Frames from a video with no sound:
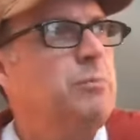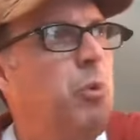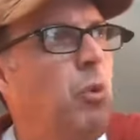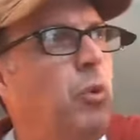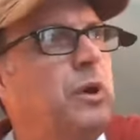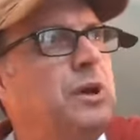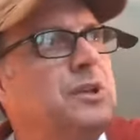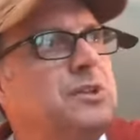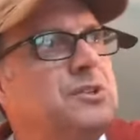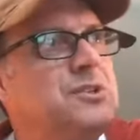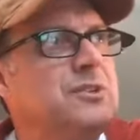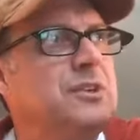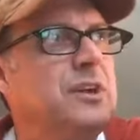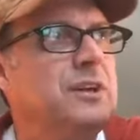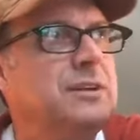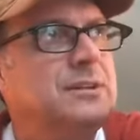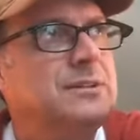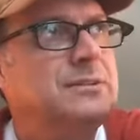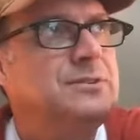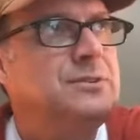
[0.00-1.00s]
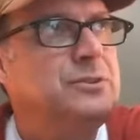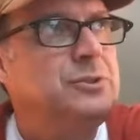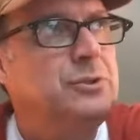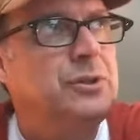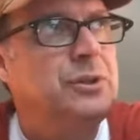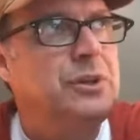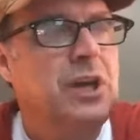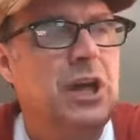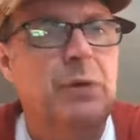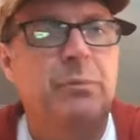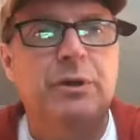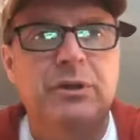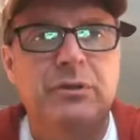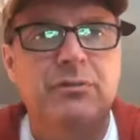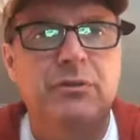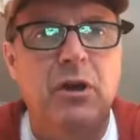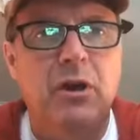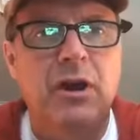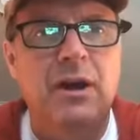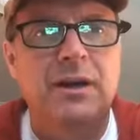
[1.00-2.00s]
points uh, to the coming
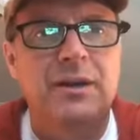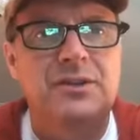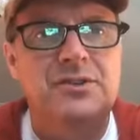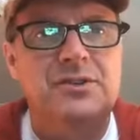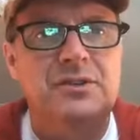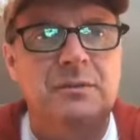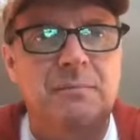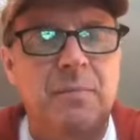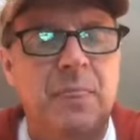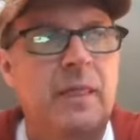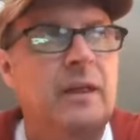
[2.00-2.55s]
of Christ.